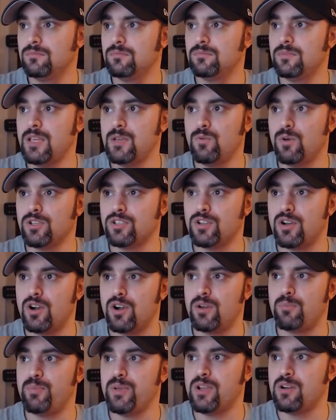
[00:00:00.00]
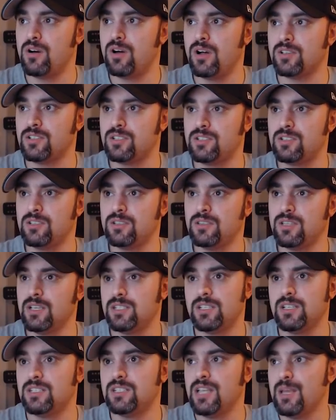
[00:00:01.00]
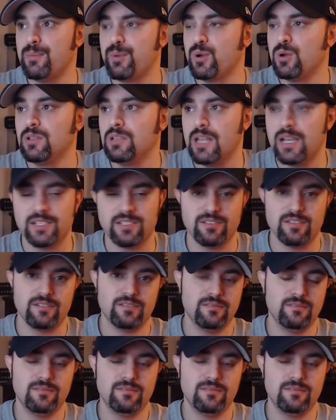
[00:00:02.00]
he wasn't hurt because this is typical Lesnar.